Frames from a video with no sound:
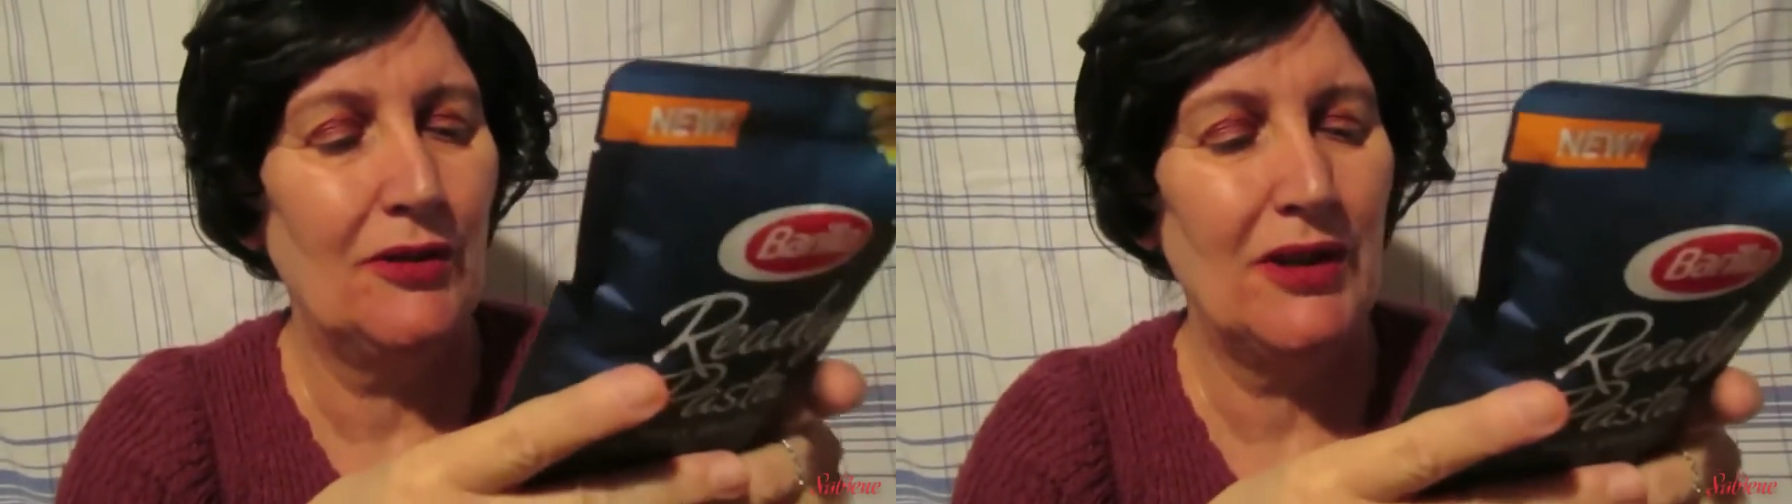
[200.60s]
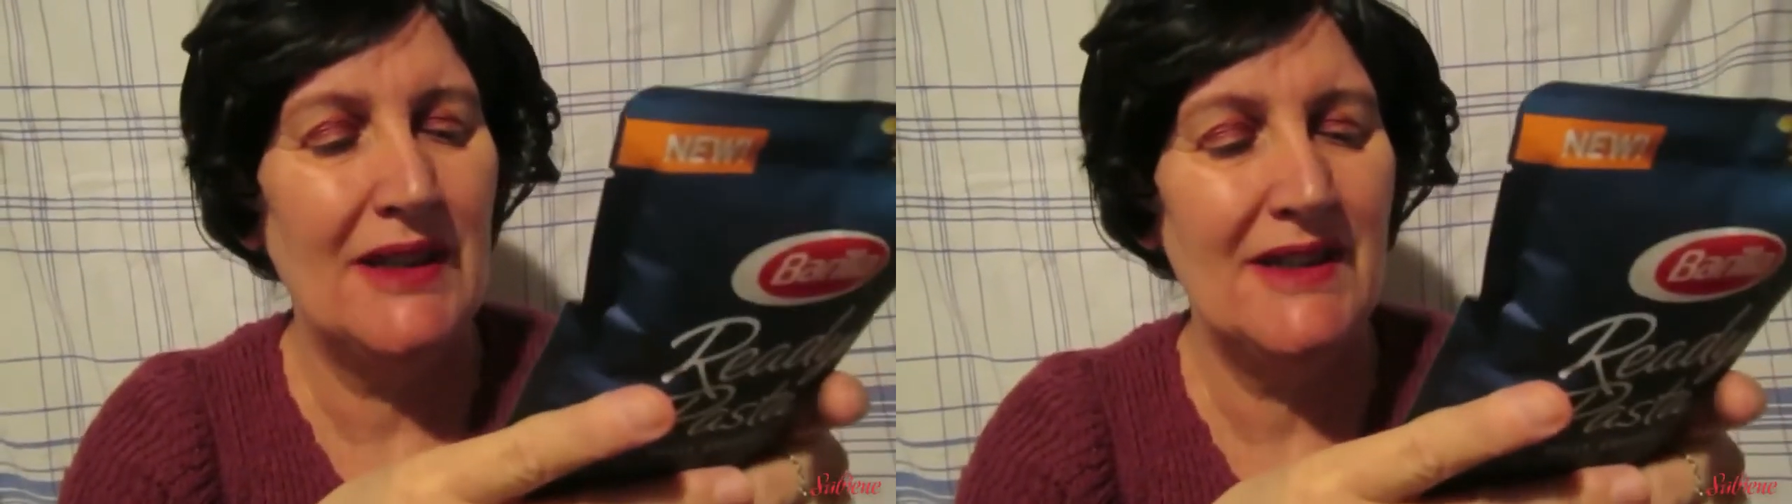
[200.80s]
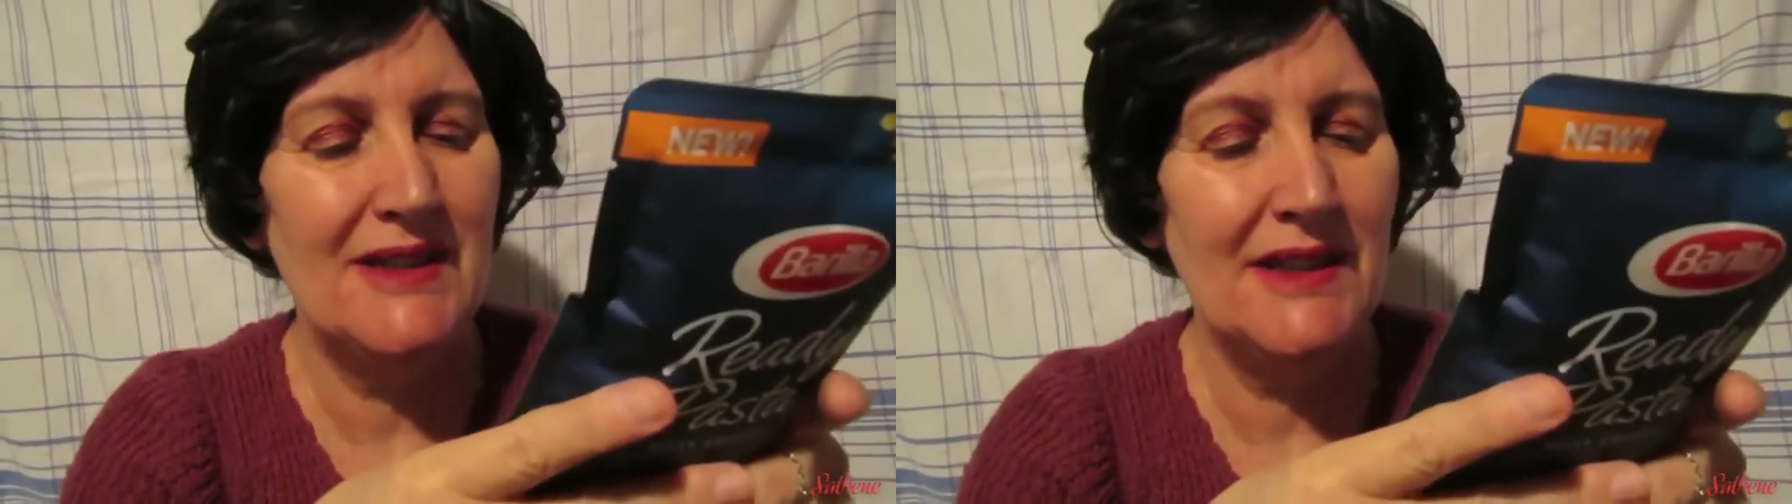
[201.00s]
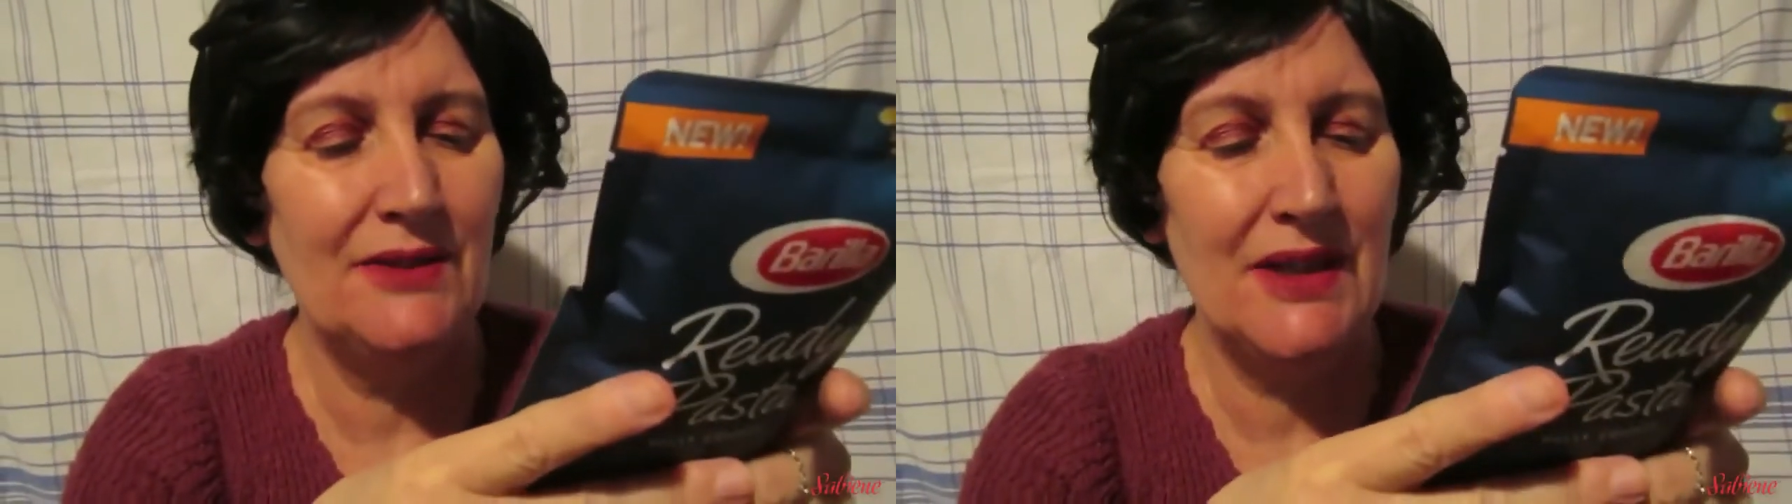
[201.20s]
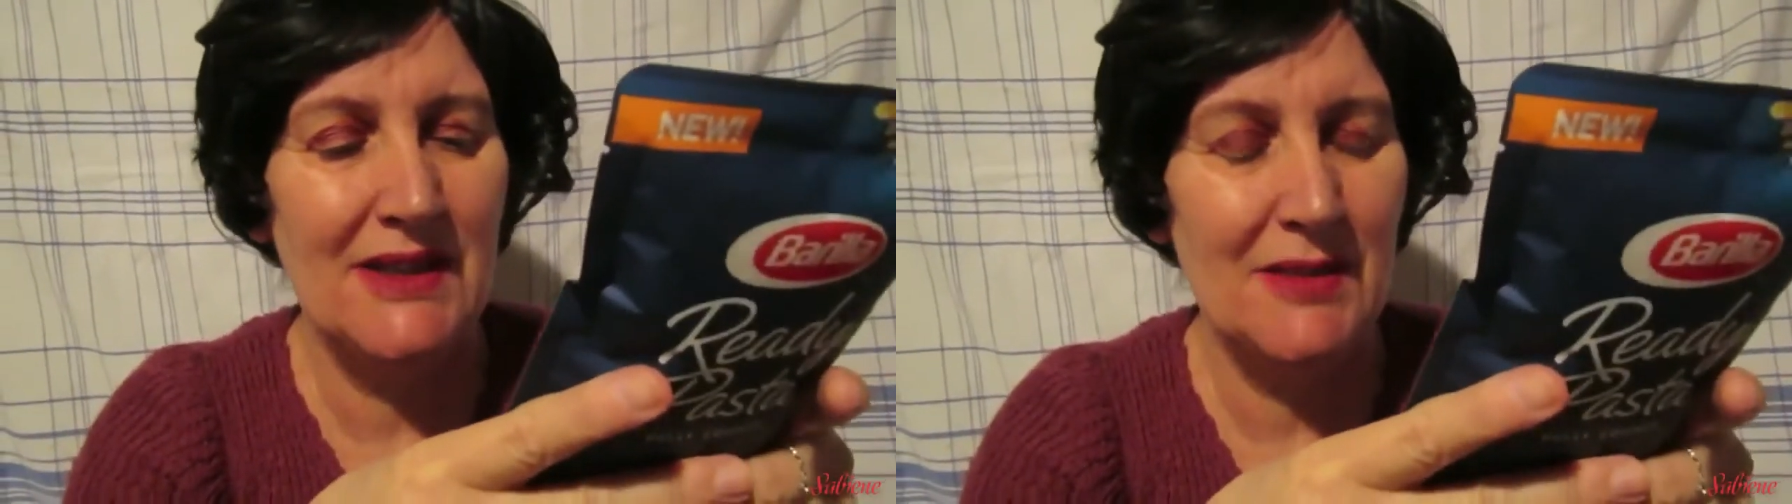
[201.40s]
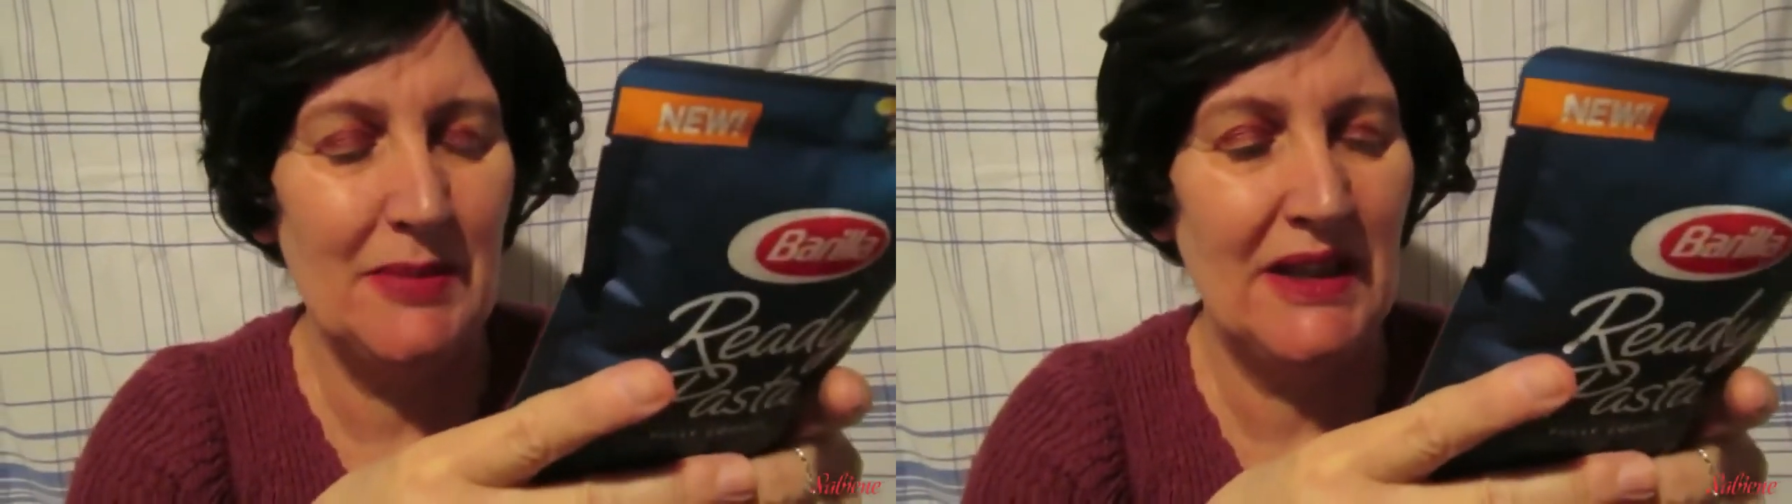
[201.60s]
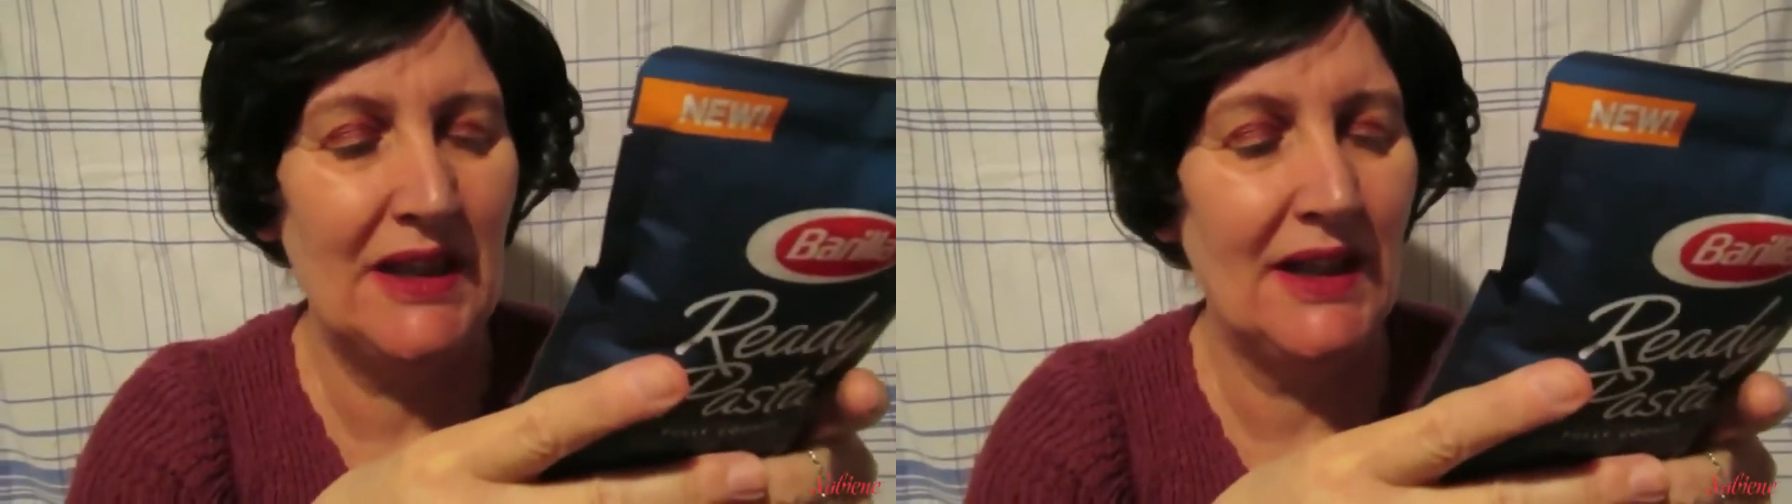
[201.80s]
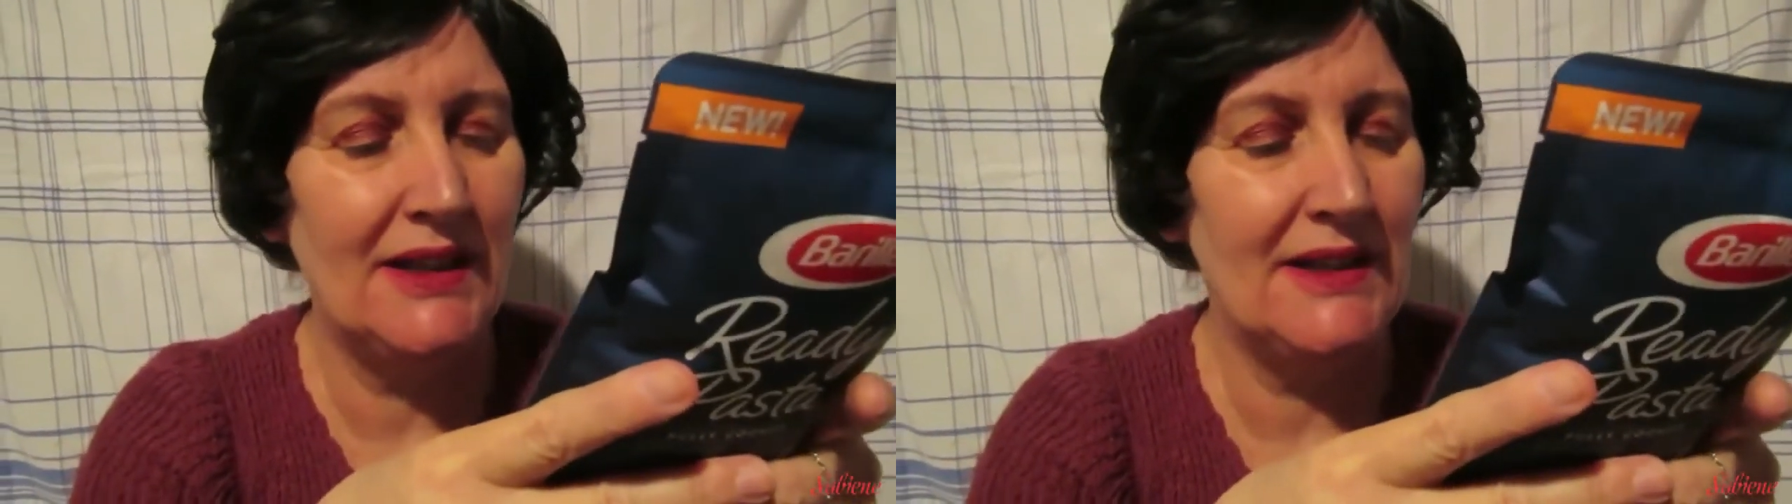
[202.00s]
For easy
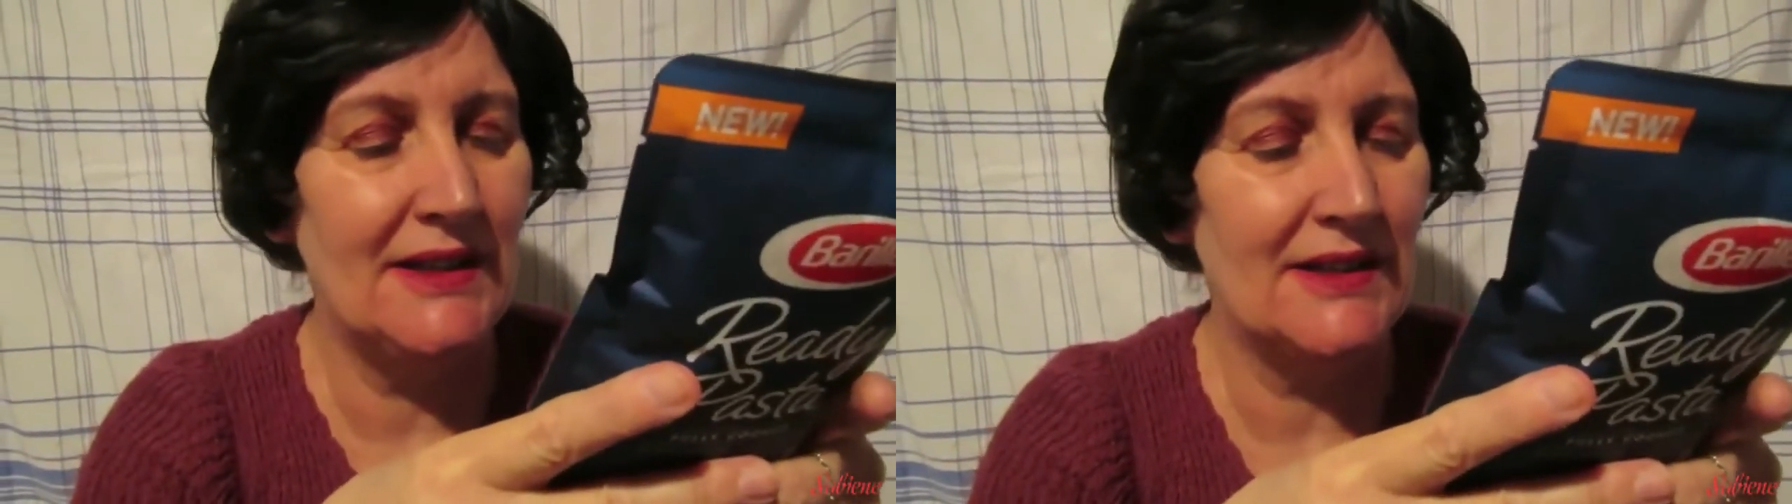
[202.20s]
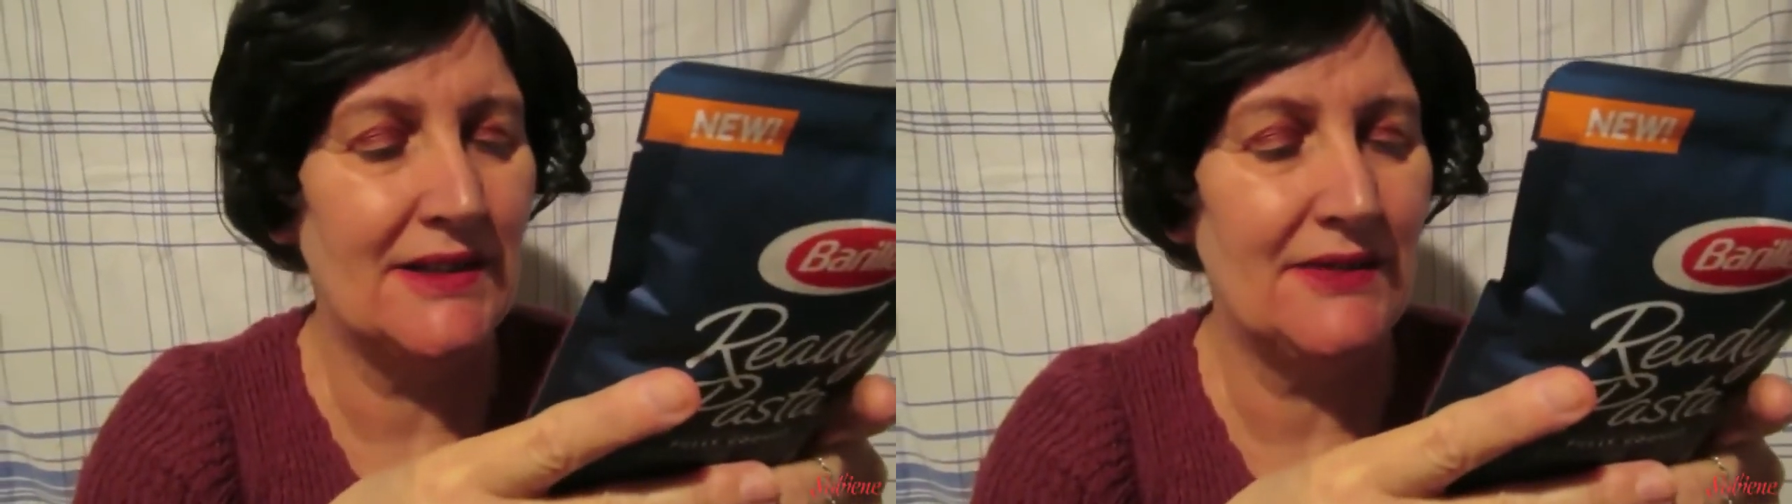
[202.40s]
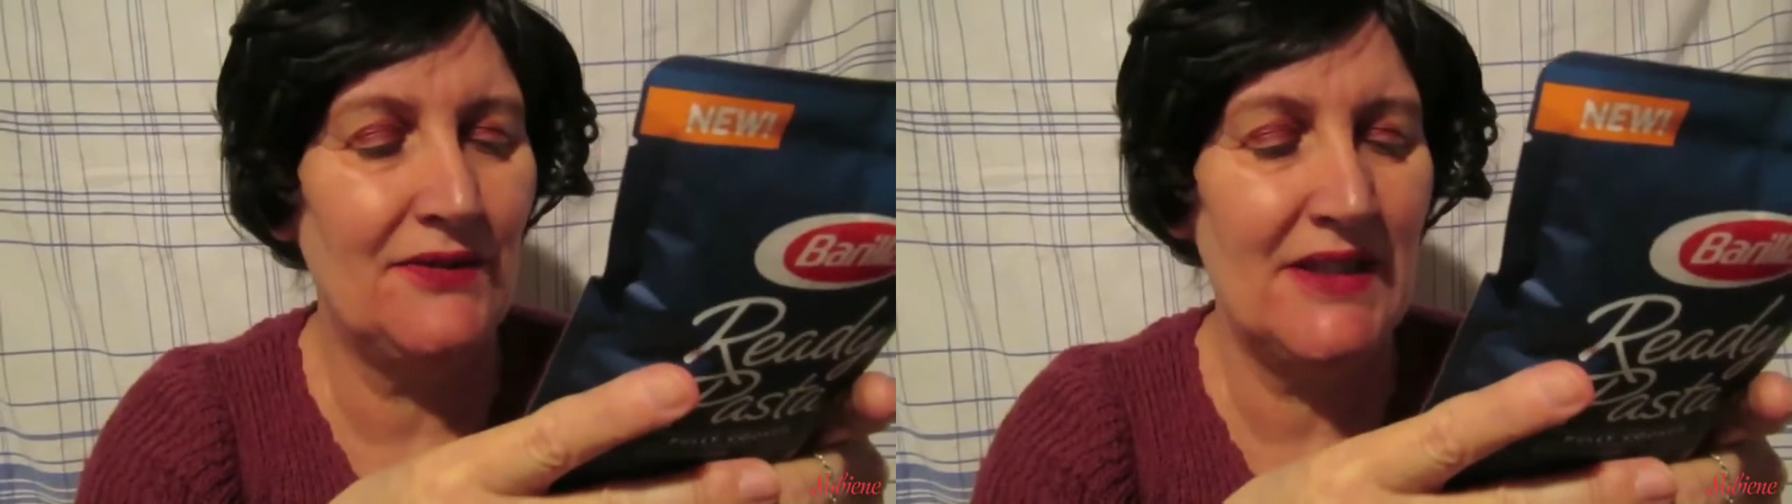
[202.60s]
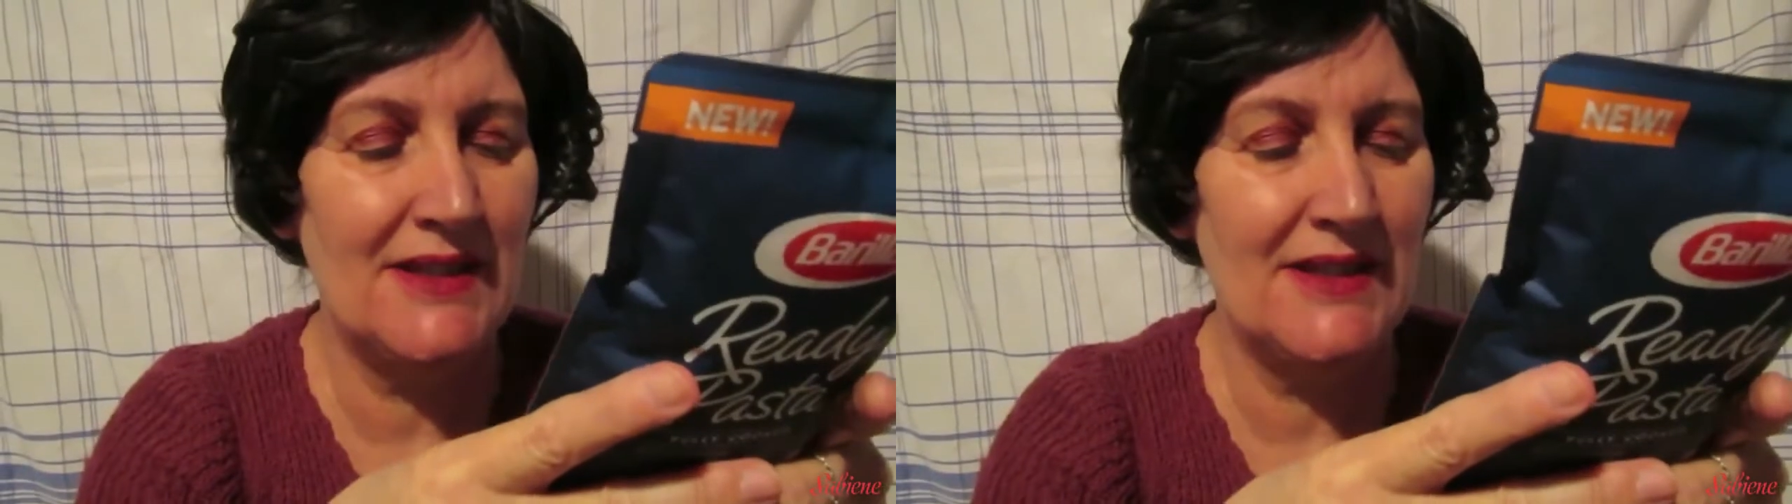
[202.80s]
recipe ideas,